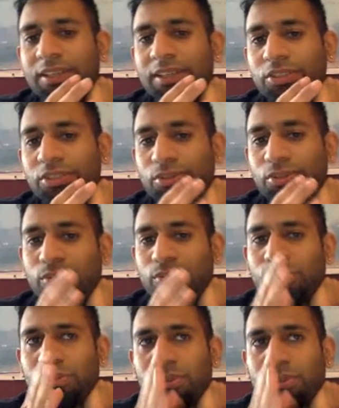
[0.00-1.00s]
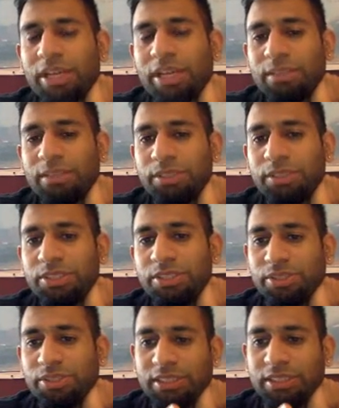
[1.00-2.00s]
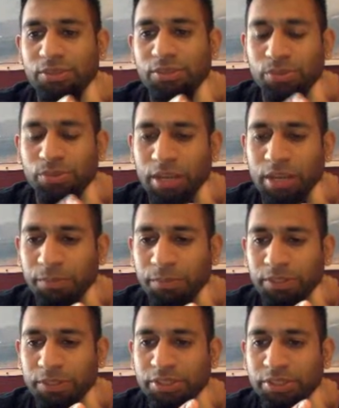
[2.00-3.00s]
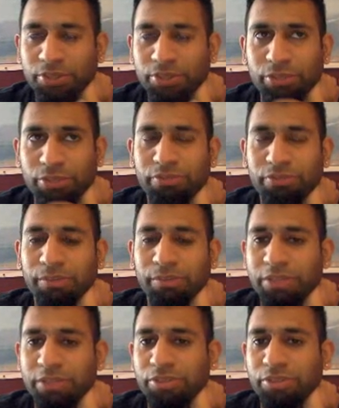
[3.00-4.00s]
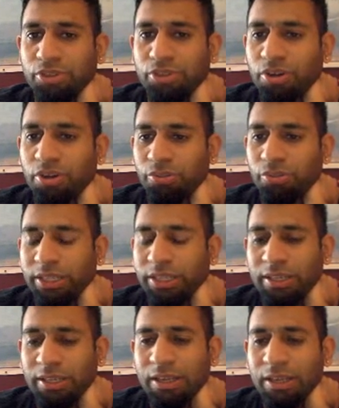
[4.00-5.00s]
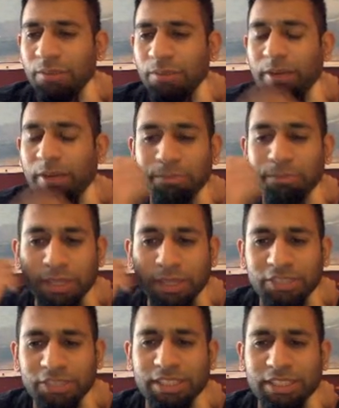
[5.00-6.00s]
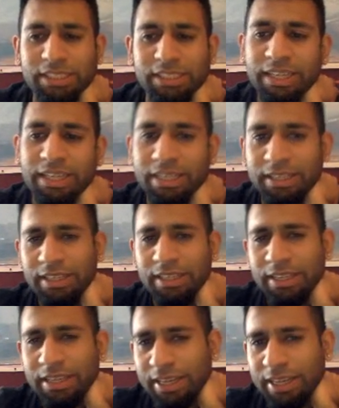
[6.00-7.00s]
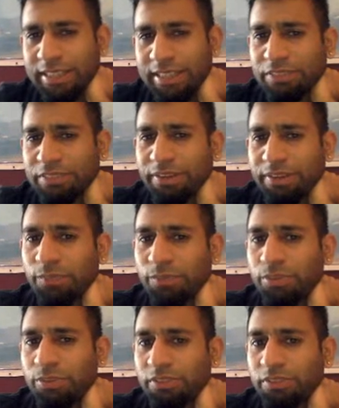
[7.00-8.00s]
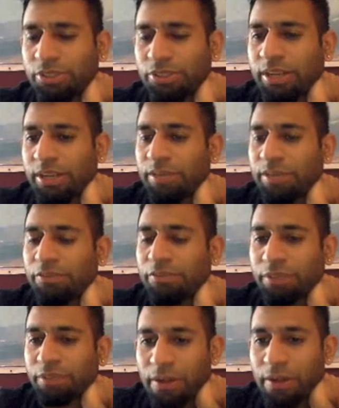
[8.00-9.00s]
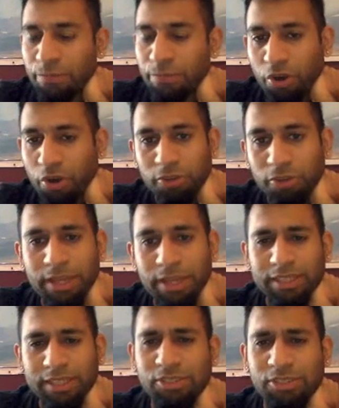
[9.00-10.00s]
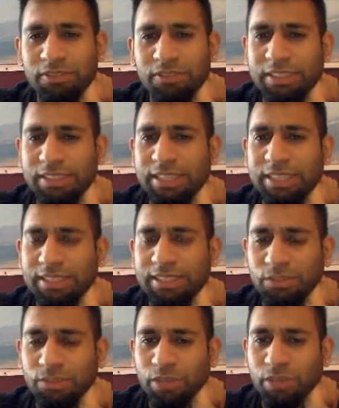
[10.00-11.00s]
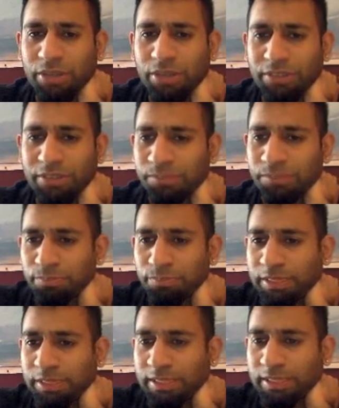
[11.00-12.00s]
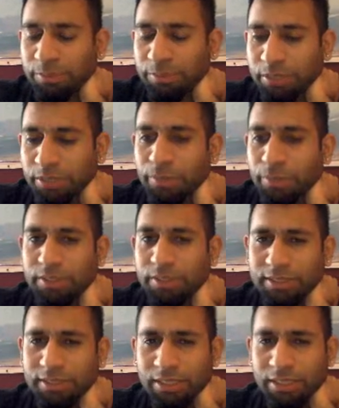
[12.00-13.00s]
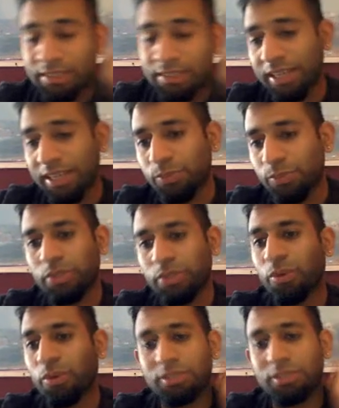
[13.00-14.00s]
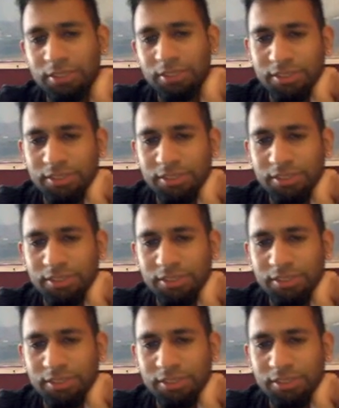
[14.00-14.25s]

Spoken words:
to look at the material to see who's up in material, so I know if I'm playing for a draw or a win. But my mind is racing ahead and identifying the motifs so that I'm kind of automatically solving these tactics without even being deliberate about it. That is what you want.